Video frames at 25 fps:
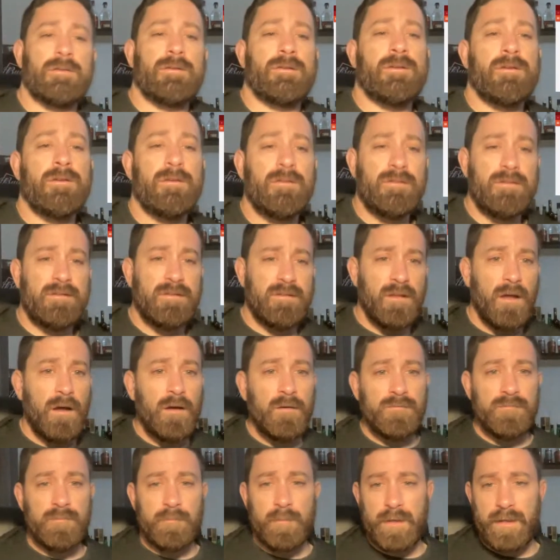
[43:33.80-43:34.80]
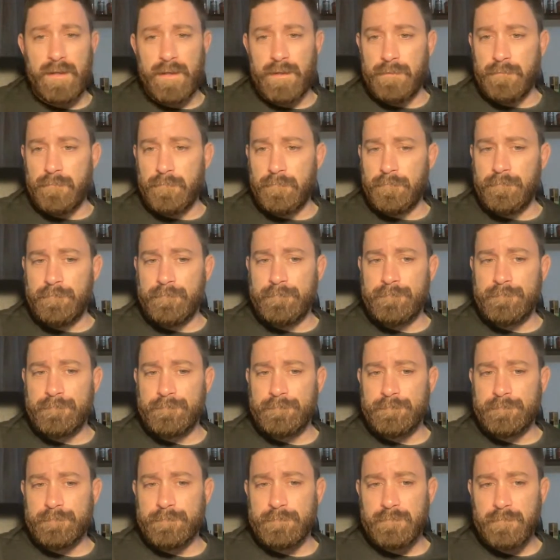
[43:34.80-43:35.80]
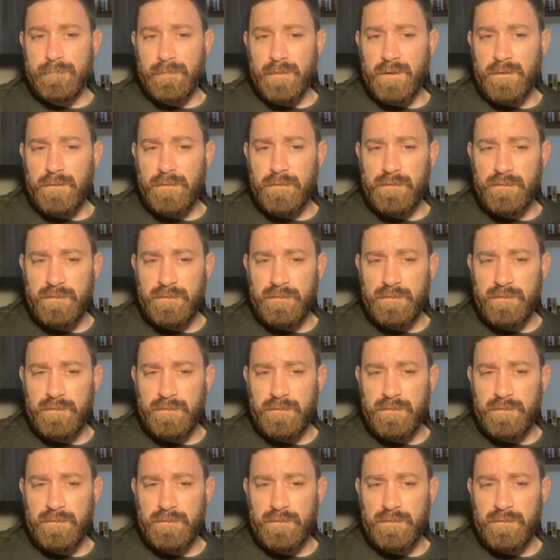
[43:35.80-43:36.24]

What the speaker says: Good stuff, man. Good